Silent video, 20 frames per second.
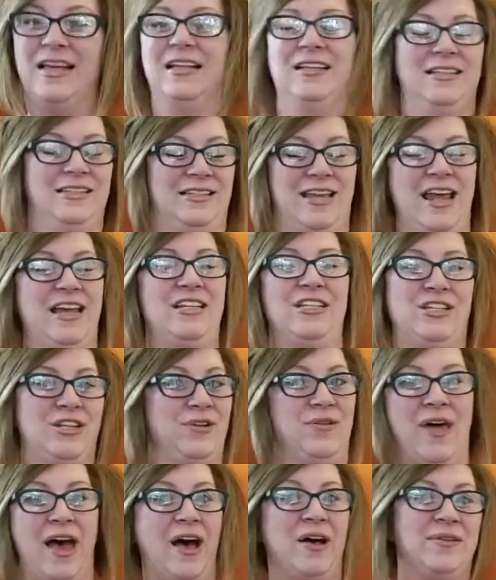State
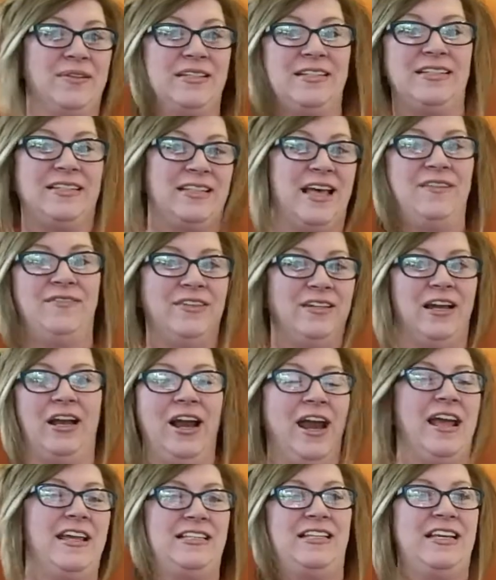2007 or
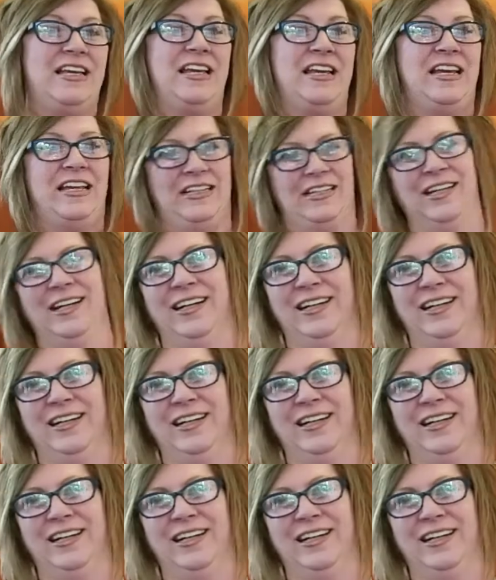18.